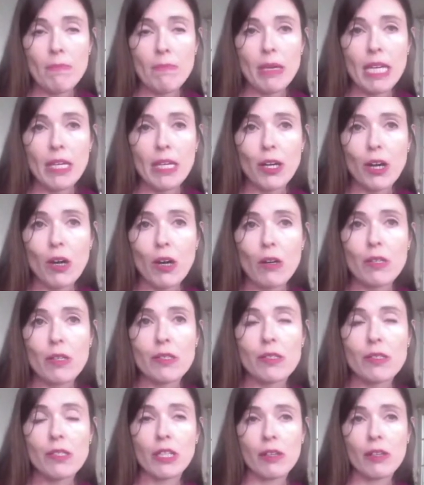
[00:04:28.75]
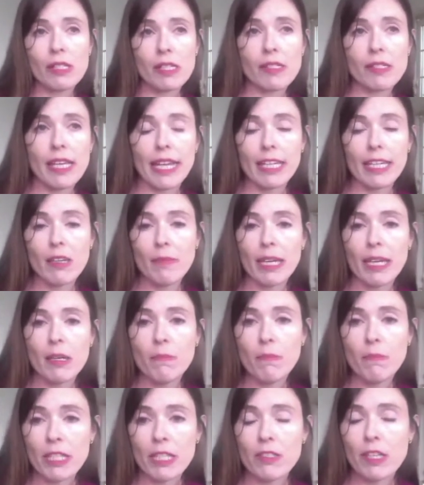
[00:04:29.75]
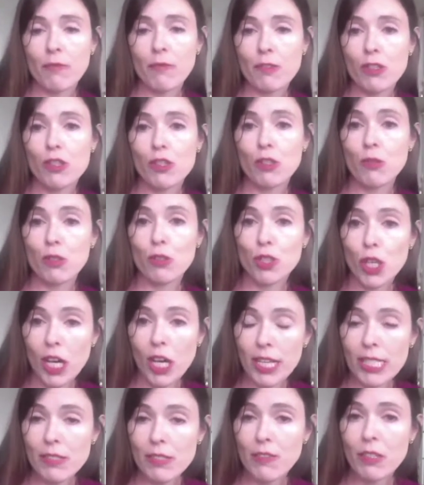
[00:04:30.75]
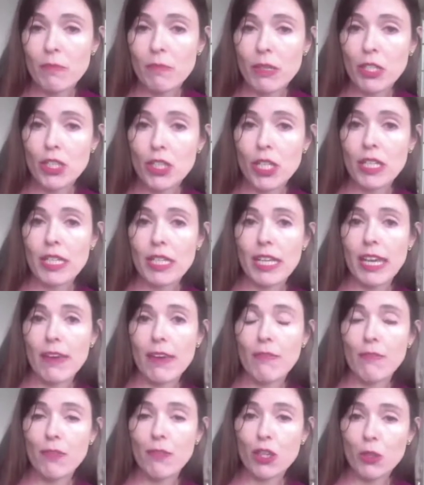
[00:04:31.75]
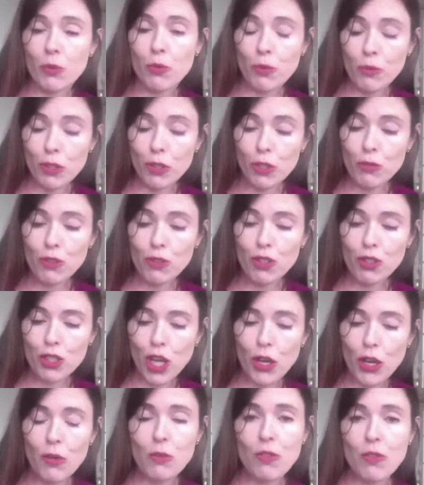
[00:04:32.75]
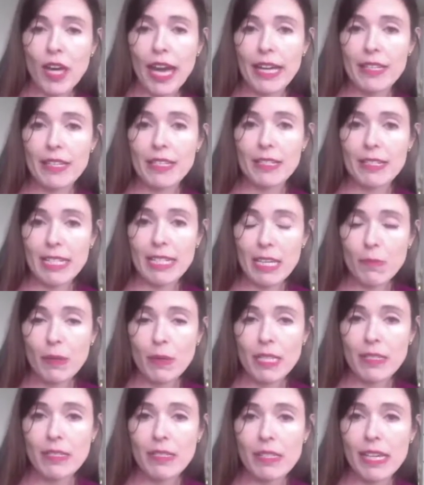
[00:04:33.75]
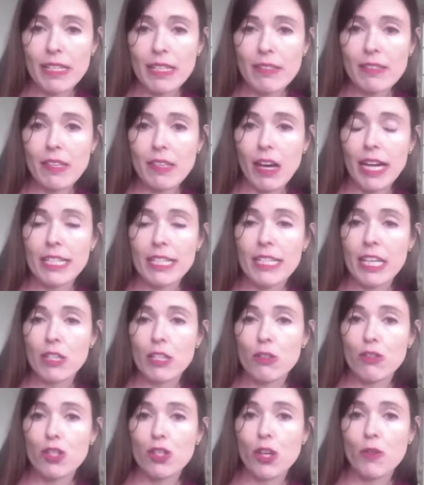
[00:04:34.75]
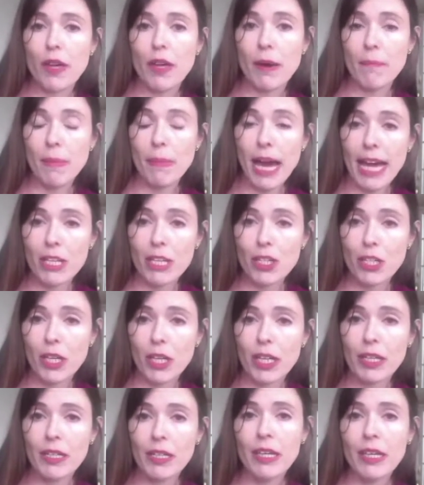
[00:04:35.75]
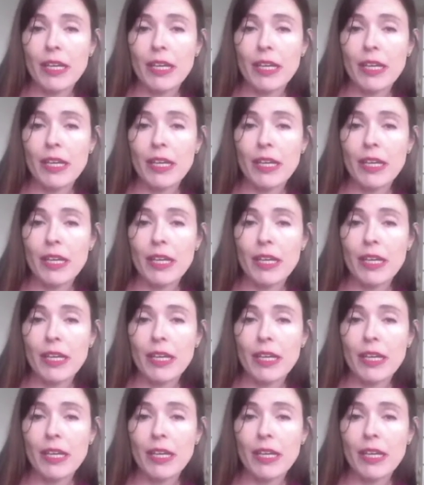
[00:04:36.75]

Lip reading: Because, as I said, it can make a big difference to your chance of admission if you show that deep insight and you show that passion.